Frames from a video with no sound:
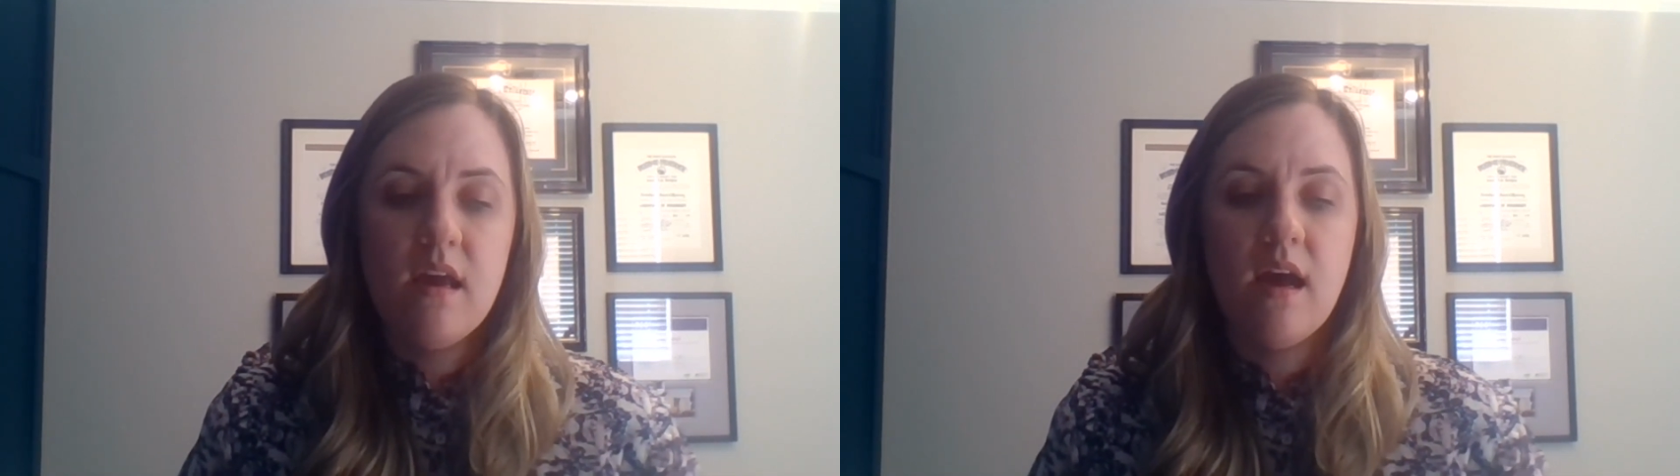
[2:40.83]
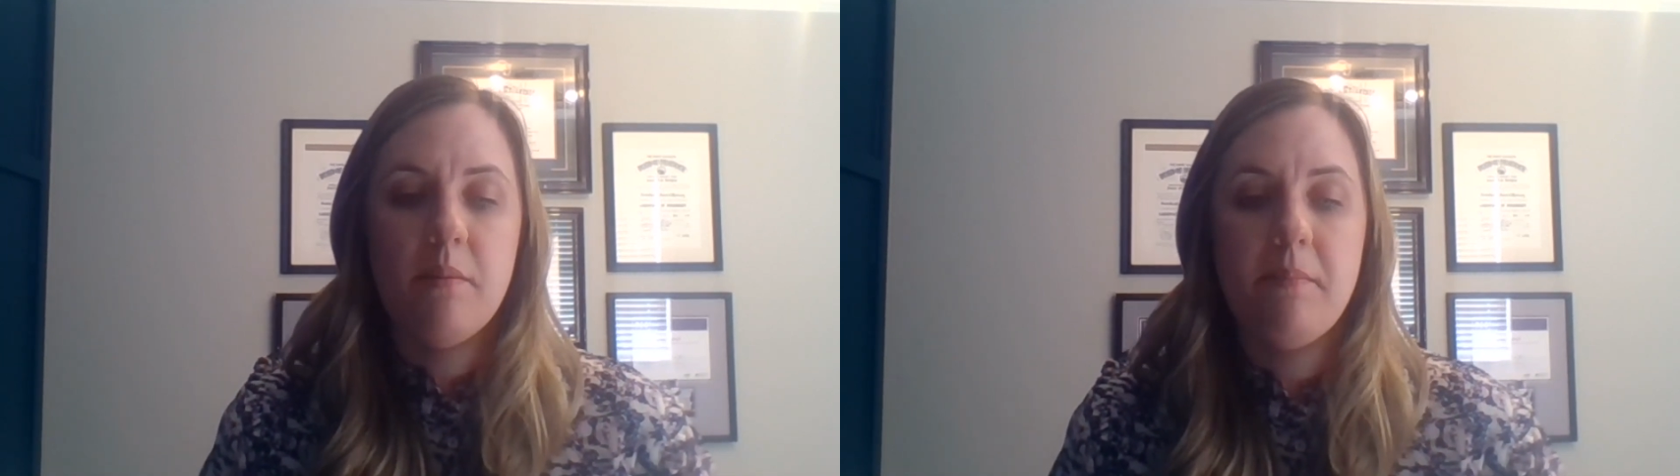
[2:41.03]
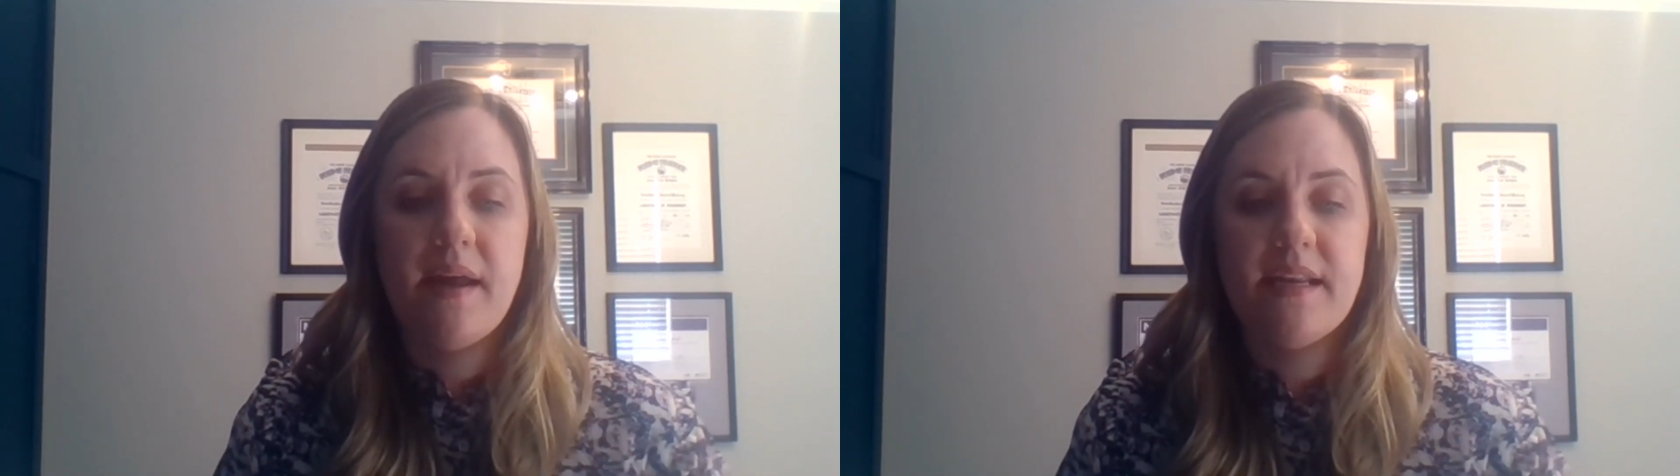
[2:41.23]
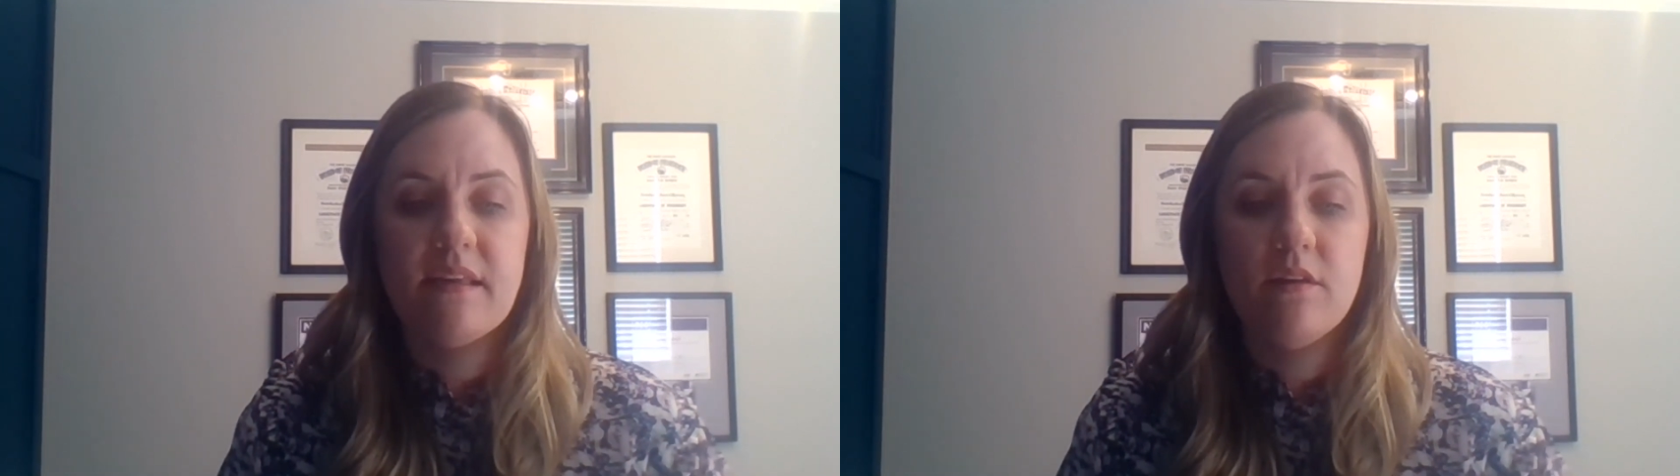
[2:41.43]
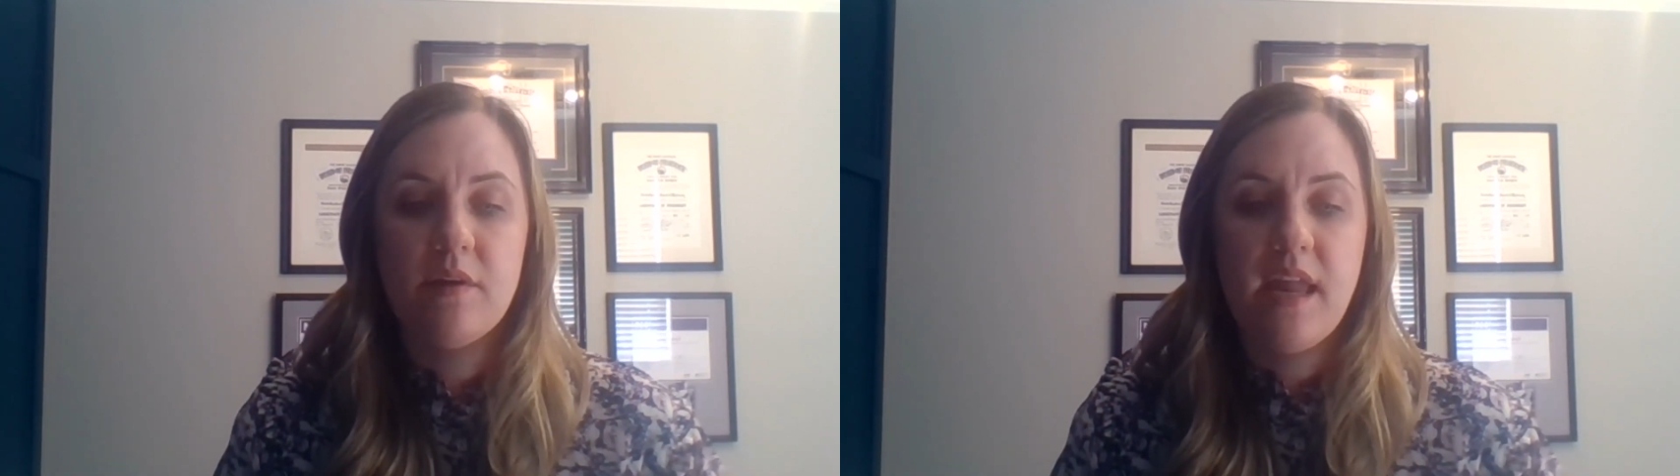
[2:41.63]
and binding
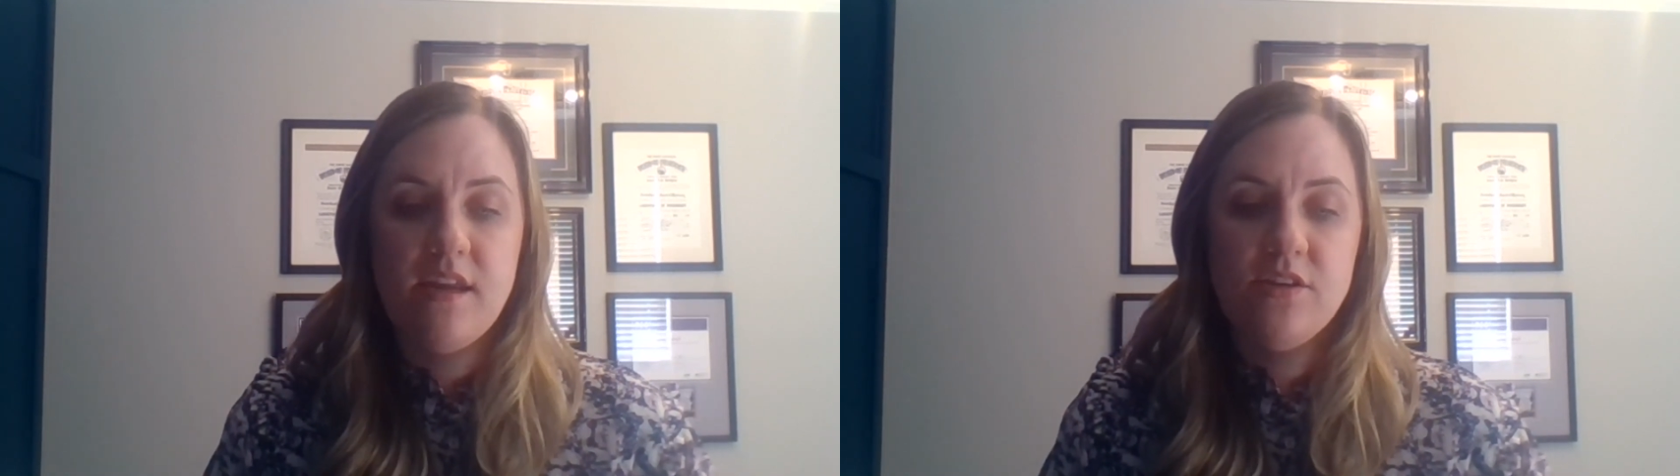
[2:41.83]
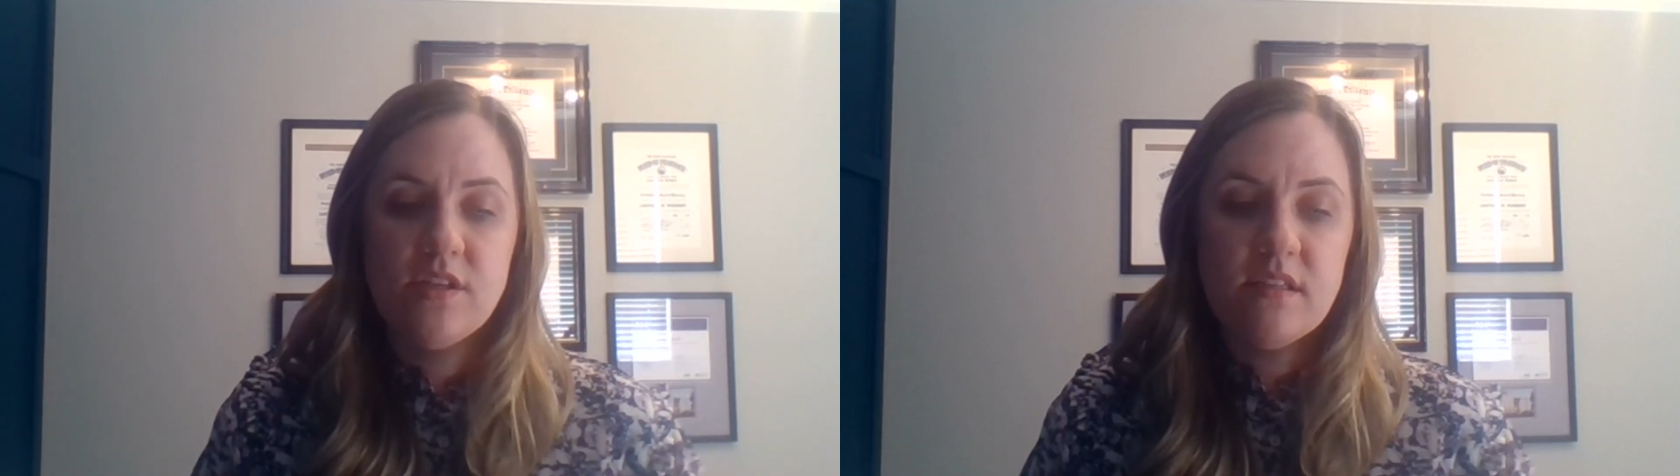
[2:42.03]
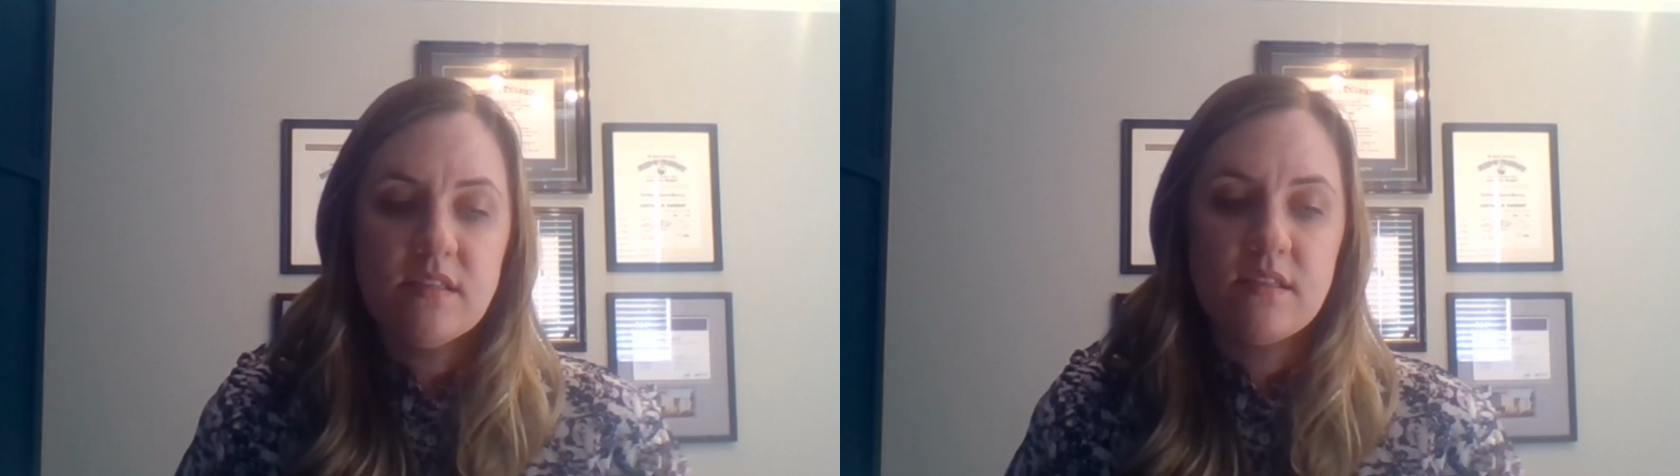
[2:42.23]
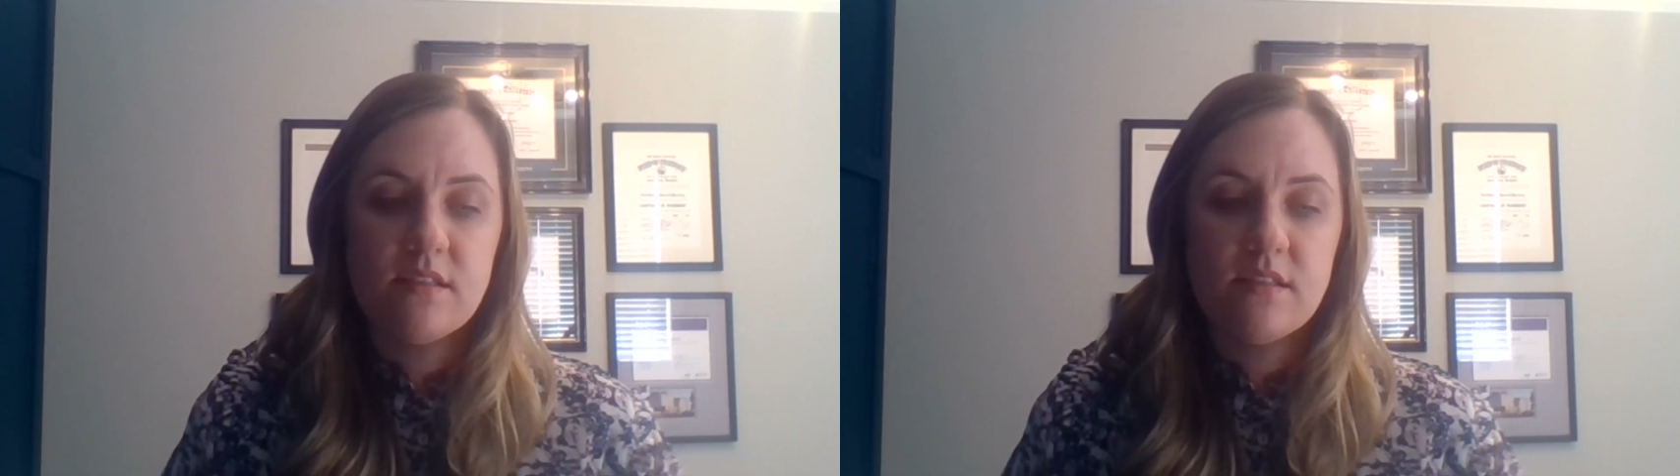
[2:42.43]
locations.